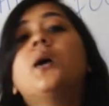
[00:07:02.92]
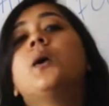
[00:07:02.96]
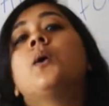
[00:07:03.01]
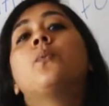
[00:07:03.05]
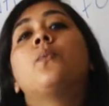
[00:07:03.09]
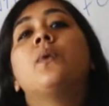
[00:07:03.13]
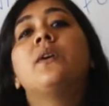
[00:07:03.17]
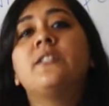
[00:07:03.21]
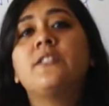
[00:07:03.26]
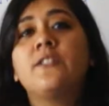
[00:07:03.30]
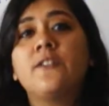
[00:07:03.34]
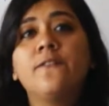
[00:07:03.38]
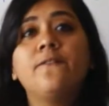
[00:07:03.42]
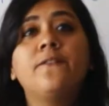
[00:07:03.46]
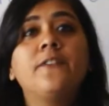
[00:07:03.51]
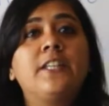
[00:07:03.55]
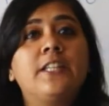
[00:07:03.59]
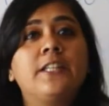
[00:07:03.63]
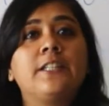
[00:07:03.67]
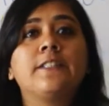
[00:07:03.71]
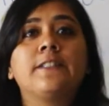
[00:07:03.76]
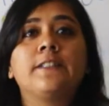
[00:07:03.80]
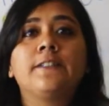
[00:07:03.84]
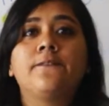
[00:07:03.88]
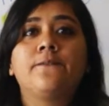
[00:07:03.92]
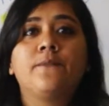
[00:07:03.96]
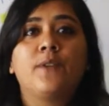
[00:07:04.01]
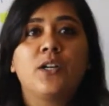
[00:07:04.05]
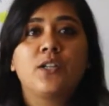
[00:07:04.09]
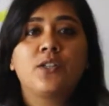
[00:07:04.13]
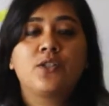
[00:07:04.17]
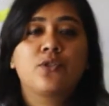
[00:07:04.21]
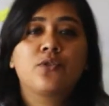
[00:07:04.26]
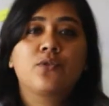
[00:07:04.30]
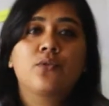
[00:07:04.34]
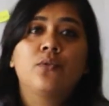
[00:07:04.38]
Once you finish the
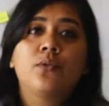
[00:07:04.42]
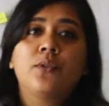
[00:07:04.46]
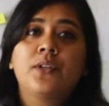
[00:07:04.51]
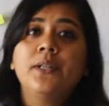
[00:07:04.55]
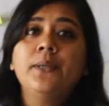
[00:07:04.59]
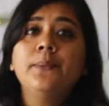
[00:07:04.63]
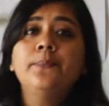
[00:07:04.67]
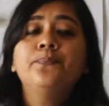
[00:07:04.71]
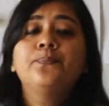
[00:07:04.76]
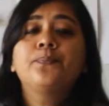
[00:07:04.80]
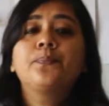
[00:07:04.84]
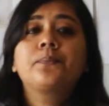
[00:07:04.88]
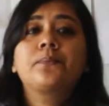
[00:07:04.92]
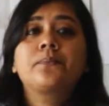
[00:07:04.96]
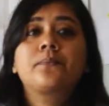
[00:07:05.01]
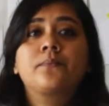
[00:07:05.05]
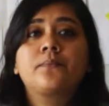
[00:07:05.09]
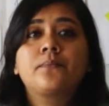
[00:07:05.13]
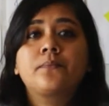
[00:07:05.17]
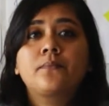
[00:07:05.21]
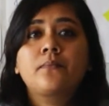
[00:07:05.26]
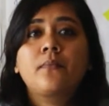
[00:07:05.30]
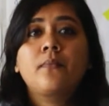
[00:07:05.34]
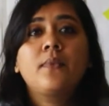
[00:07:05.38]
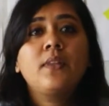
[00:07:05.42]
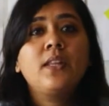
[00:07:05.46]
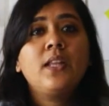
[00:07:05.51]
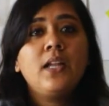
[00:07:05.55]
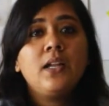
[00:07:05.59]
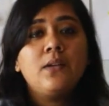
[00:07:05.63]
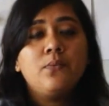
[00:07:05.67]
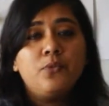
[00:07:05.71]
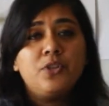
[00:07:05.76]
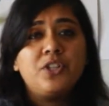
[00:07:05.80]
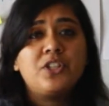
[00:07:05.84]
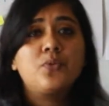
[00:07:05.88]
first story,
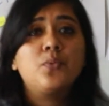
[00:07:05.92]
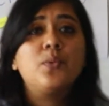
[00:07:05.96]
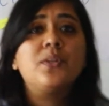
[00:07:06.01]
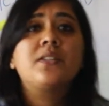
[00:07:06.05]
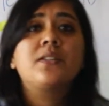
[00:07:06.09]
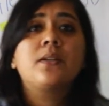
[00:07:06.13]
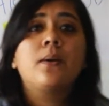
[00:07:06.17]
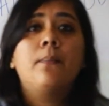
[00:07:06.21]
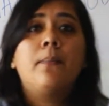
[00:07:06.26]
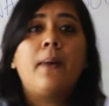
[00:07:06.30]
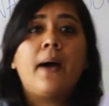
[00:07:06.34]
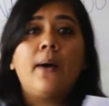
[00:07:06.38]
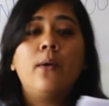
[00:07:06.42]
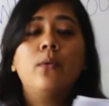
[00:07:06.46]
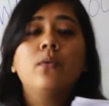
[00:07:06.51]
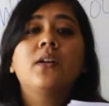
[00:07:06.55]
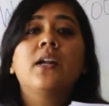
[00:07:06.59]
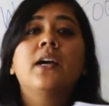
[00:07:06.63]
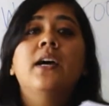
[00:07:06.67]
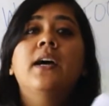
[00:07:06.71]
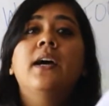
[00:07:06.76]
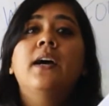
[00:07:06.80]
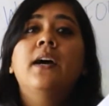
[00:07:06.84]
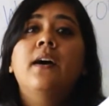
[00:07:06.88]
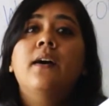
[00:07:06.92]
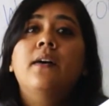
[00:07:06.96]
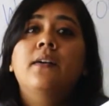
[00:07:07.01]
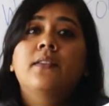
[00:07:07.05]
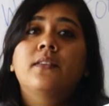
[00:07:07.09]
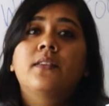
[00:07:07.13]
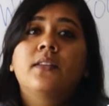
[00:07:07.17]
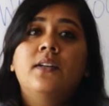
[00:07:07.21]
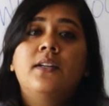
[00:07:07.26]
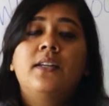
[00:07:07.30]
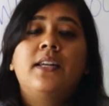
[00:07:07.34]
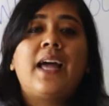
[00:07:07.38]
which was about
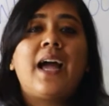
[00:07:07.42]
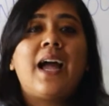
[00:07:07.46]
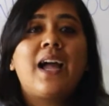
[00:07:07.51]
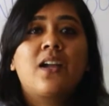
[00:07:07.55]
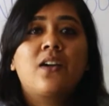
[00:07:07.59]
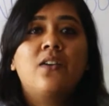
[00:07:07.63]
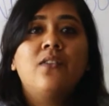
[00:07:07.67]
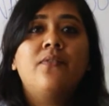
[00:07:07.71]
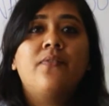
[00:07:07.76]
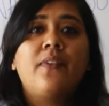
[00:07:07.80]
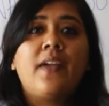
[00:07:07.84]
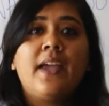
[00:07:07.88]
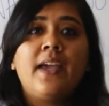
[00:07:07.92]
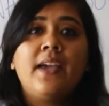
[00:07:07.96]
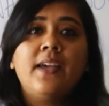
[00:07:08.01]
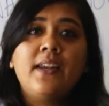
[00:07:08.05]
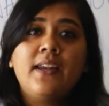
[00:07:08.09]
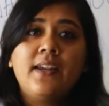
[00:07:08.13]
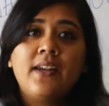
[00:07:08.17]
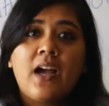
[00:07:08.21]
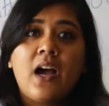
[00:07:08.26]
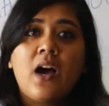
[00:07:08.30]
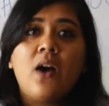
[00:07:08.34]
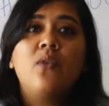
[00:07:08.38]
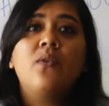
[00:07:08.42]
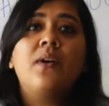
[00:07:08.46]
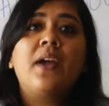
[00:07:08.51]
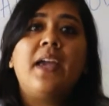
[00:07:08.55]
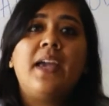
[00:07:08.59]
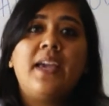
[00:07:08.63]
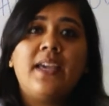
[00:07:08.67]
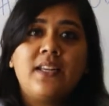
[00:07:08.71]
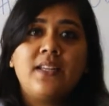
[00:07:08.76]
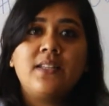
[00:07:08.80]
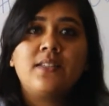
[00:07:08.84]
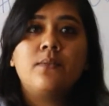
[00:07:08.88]
the lack of air and how
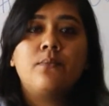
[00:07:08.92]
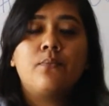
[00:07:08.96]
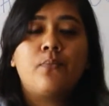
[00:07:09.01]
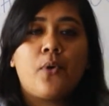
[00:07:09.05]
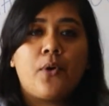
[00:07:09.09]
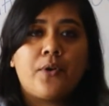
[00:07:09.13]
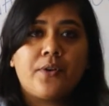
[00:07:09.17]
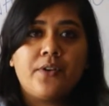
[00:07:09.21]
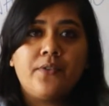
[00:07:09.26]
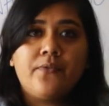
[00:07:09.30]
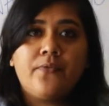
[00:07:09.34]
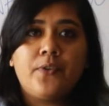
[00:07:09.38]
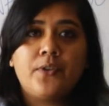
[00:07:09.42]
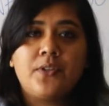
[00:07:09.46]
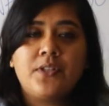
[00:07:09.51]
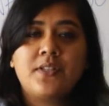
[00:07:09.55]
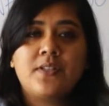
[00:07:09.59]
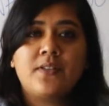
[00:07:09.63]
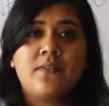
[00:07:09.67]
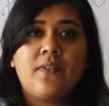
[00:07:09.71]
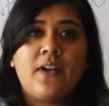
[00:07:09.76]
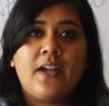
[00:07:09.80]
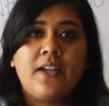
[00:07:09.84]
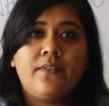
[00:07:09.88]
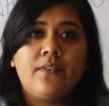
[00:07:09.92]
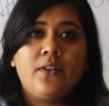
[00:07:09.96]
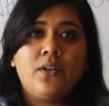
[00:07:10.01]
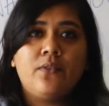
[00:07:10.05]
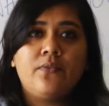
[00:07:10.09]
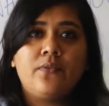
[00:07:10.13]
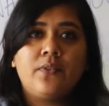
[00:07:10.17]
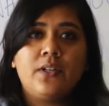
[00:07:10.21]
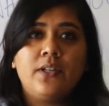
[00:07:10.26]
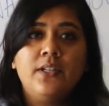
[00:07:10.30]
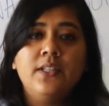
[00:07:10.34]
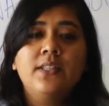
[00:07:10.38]
air is important for the survival
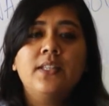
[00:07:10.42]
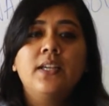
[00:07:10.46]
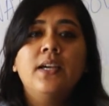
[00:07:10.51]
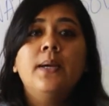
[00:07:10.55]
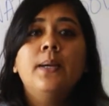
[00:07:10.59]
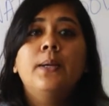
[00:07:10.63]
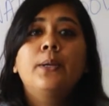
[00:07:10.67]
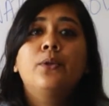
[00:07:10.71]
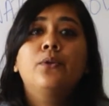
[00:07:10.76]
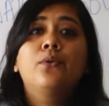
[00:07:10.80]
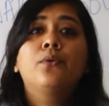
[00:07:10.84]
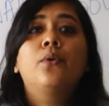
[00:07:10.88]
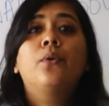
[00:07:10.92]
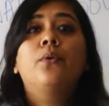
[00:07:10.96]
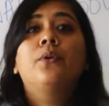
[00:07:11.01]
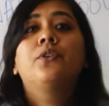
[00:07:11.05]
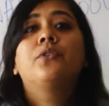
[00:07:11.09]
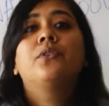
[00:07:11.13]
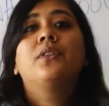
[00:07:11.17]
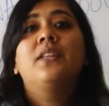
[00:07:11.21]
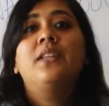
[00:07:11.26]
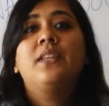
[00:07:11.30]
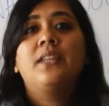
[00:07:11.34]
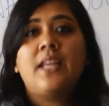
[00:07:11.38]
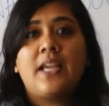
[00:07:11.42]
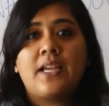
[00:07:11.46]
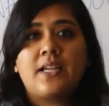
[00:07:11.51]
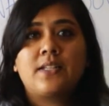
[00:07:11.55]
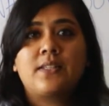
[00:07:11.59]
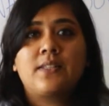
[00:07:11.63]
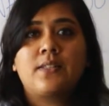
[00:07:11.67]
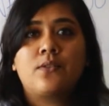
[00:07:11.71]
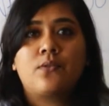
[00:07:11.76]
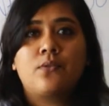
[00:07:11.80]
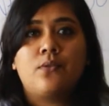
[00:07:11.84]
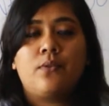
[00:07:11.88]
of Earth, you go into the
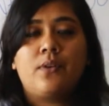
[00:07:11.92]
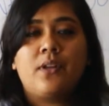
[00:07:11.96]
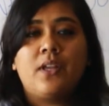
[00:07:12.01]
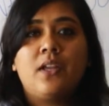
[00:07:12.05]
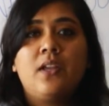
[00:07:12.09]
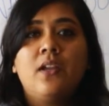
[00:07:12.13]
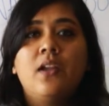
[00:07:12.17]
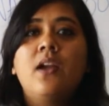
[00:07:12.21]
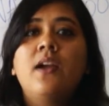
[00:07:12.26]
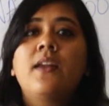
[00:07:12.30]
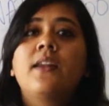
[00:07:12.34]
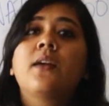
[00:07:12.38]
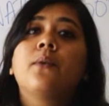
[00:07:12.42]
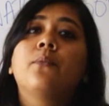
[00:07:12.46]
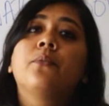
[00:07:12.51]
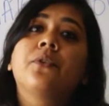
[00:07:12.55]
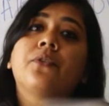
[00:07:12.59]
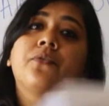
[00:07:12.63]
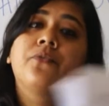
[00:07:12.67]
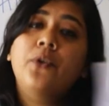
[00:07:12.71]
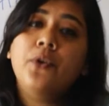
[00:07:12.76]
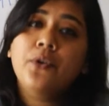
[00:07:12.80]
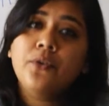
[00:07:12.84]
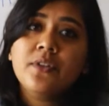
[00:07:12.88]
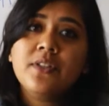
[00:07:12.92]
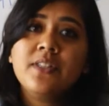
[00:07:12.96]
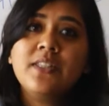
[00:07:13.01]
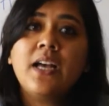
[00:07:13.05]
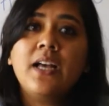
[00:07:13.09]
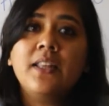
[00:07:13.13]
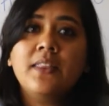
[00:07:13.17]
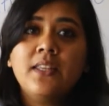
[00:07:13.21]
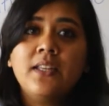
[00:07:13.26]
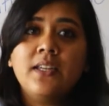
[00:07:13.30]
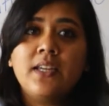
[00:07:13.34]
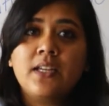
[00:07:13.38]
next story. Now, before you
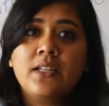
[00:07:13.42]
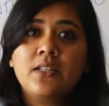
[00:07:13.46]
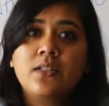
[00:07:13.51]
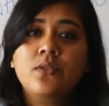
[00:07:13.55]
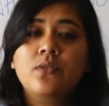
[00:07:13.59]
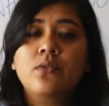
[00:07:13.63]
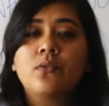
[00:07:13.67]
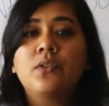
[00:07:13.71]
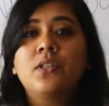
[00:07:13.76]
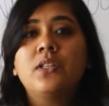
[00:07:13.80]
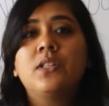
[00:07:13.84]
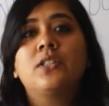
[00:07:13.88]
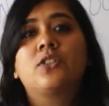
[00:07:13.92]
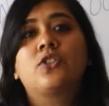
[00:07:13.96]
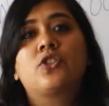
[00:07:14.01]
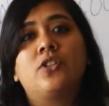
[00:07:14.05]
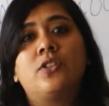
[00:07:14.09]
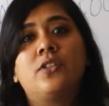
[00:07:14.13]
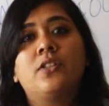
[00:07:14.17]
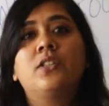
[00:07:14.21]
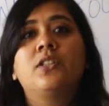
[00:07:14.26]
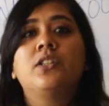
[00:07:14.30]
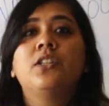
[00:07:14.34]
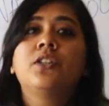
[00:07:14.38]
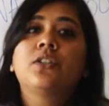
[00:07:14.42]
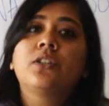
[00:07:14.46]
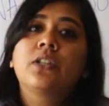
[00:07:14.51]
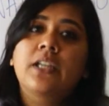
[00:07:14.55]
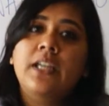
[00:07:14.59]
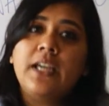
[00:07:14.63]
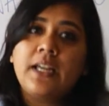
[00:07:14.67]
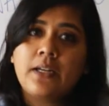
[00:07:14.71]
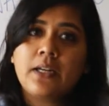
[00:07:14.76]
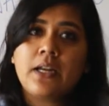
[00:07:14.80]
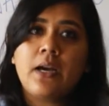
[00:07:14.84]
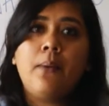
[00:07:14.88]
start the next story, the children need to
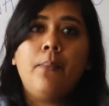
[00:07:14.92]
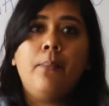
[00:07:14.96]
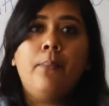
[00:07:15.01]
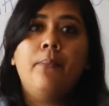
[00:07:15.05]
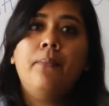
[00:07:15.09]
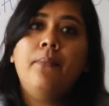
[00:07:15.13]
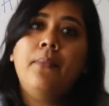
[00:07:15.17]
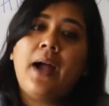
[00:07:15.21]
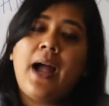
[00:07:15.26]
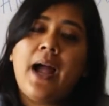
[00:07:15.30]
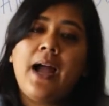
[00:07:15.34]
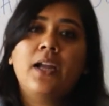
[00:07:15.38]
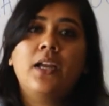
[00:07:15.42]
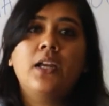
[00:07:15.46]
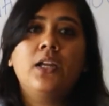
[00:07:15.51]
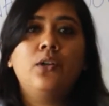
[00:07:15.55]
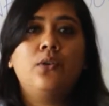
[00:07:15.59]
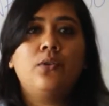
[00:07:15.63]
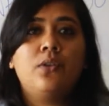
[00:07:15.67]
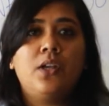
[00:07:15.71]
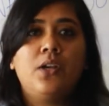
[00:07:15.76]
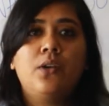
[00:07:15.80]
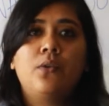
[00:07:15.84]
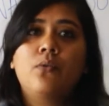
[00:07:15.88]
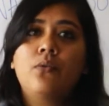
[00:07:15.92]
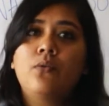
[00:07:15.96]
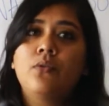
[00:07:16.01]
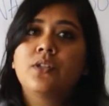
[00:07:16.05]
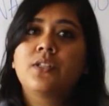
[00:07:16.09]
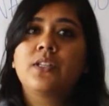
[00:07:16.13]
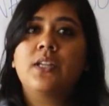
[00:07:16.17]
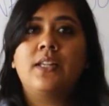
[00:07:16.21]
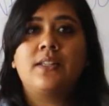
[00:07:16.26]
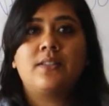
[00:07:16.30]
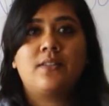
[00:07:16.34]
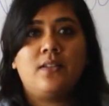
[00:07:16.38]
get up back into their
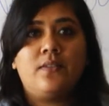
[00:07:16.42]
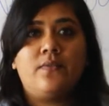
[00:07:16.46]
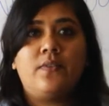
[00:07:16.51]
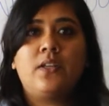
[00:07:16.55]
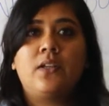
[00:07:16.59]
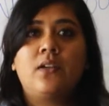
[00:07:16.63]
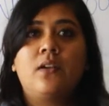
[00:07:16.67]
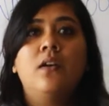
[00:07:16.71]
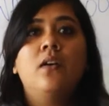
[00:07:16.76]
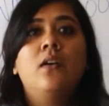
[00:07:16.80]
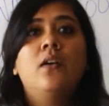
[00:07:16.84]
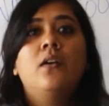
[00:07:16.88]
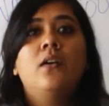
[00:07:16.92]
roles as living